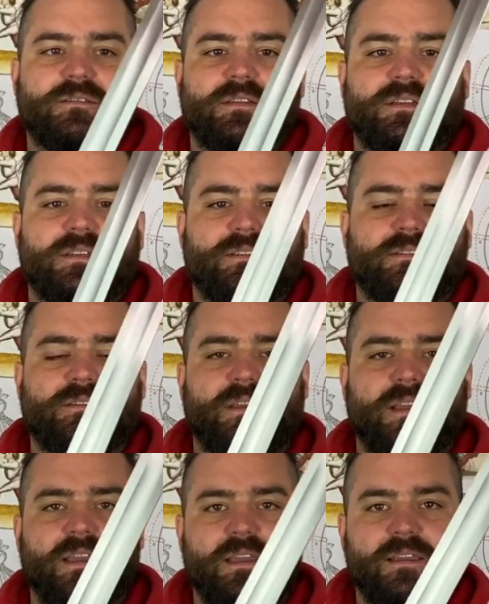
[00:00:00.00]
that is
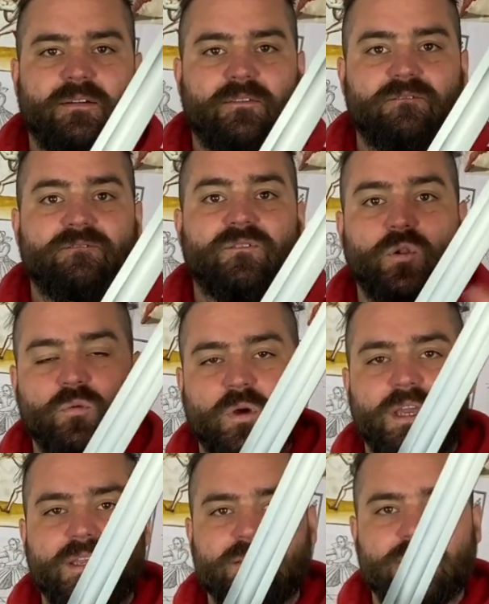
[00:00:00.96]
a full
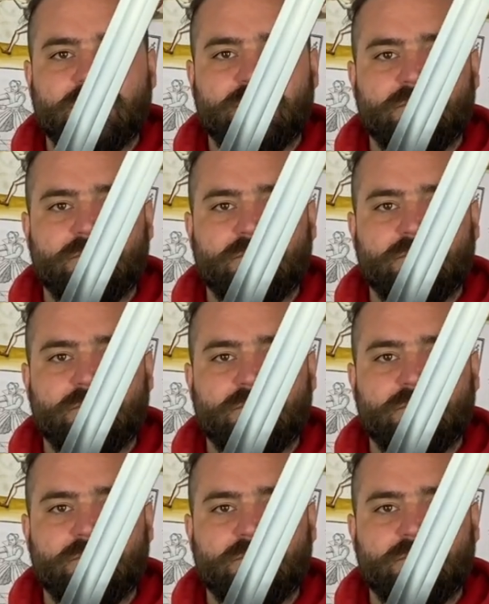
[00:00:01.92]
weight,